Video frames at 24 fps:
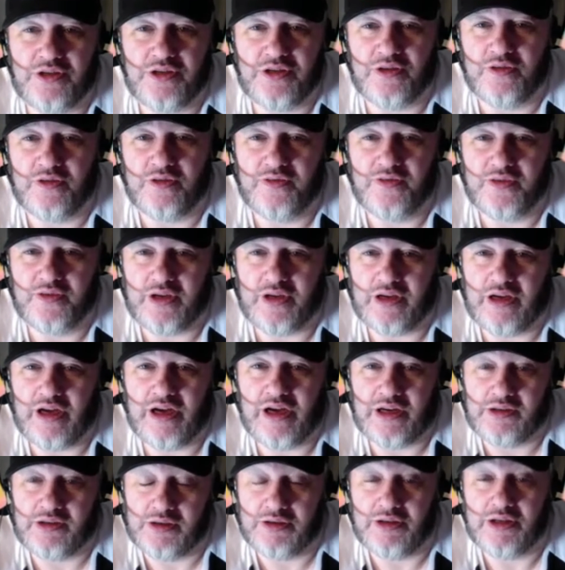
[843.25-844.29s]
of
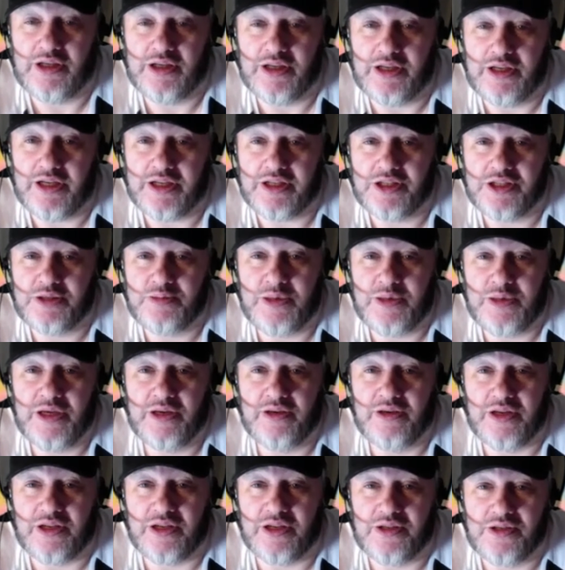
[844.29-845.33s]
our
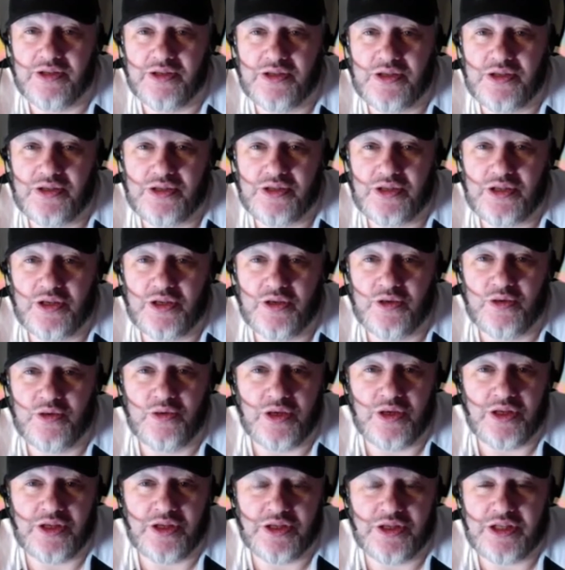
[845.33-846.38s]
experience.
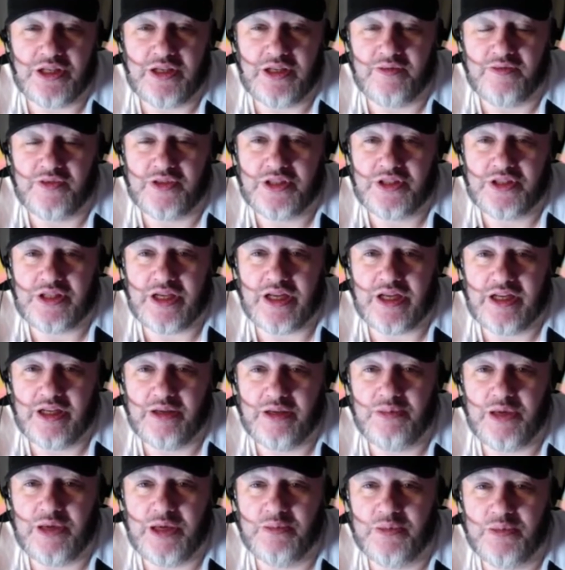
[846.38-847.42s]
So instead of
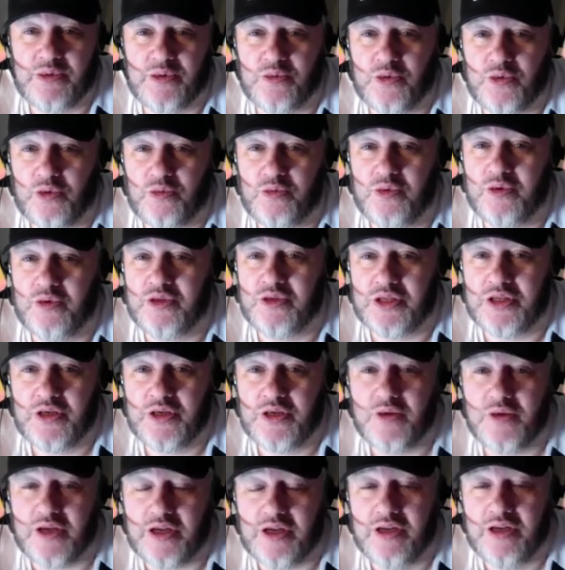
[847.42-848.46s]
telling people what we're
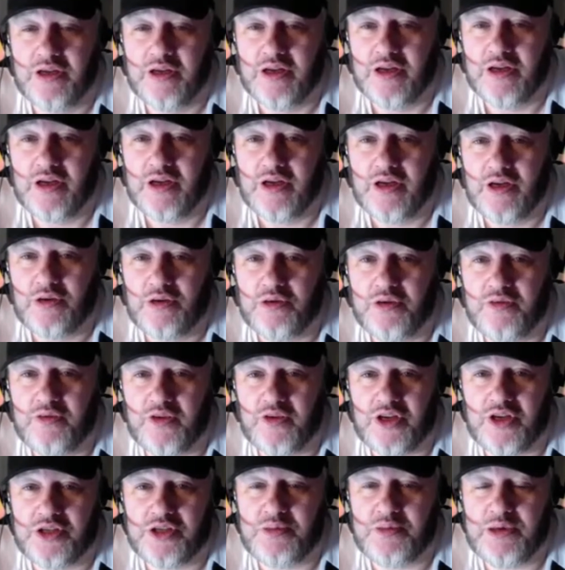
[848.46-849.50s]
doing, we've
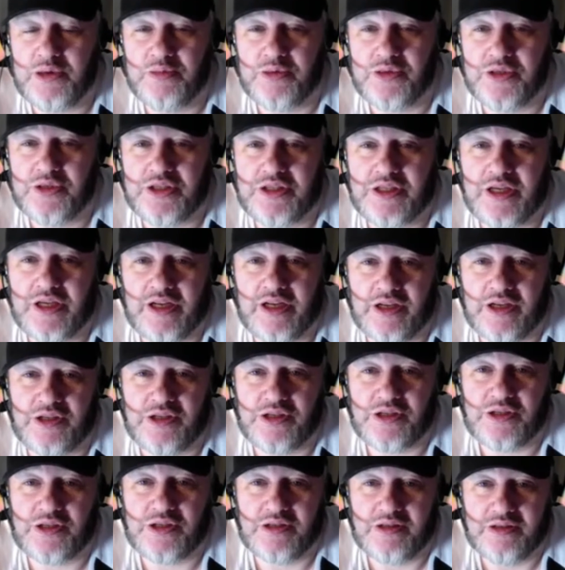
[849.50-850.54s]
asked people to tell
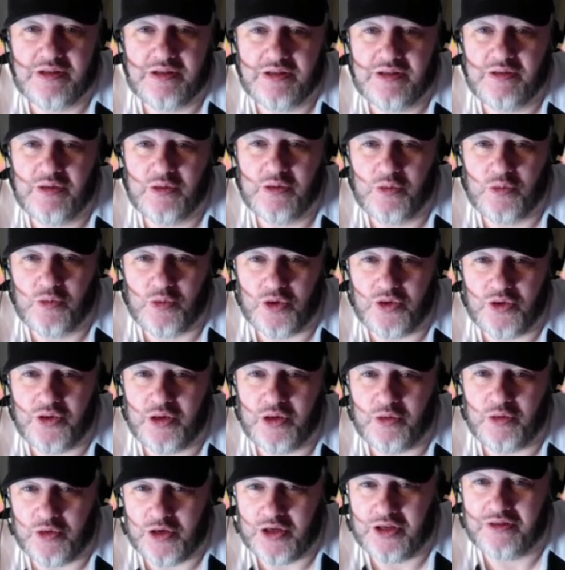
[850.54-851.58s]
us what
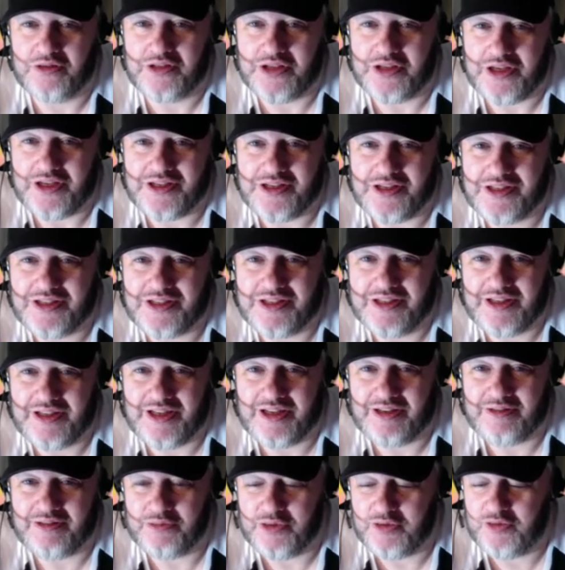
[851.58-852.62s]
the world is,
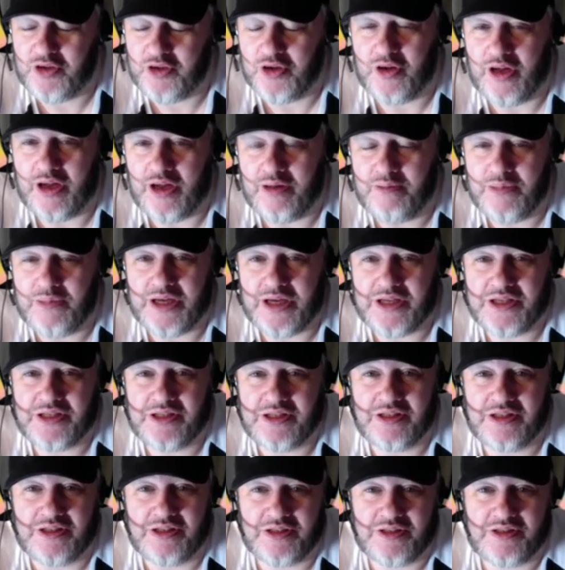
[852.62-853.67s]
and we've got
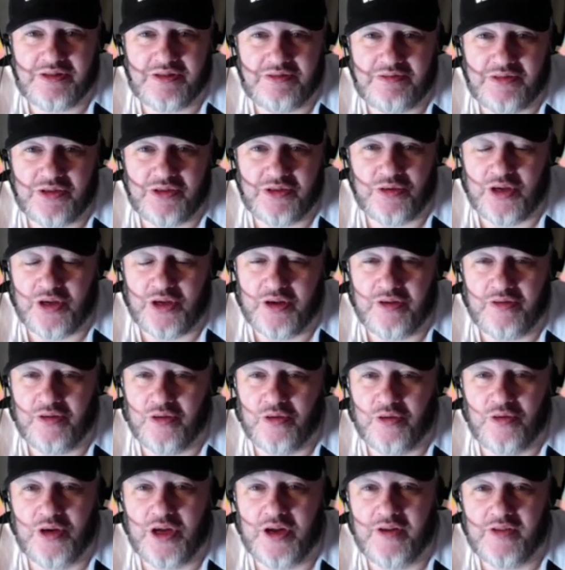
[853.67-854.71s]
ambassadors
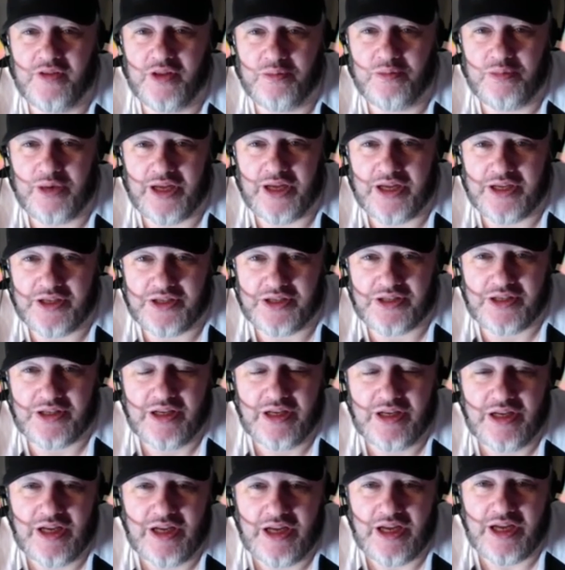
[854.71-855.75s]
all over the place,
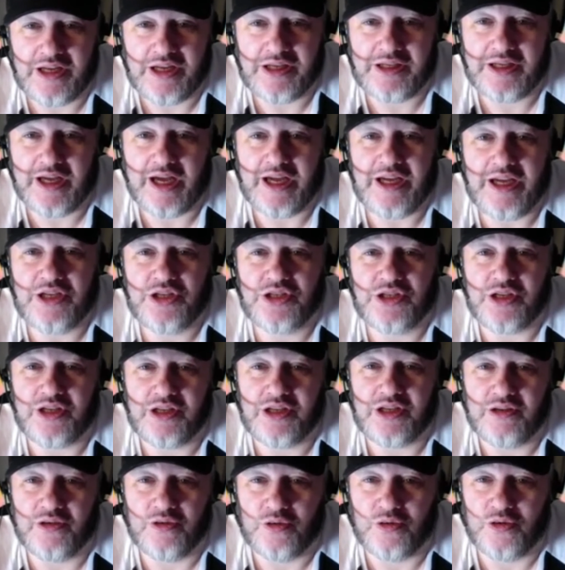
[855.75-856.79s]

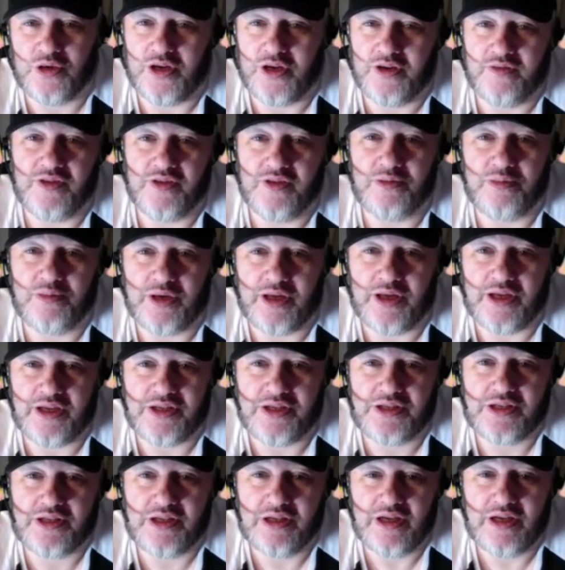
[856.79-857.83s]
engaging all over the
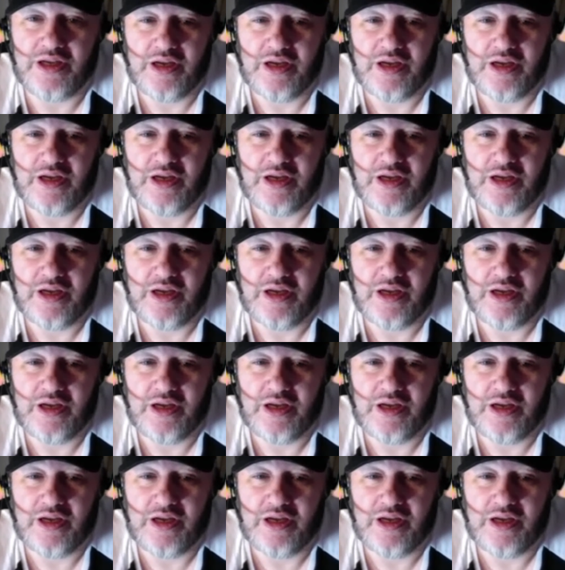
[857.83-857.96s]
place.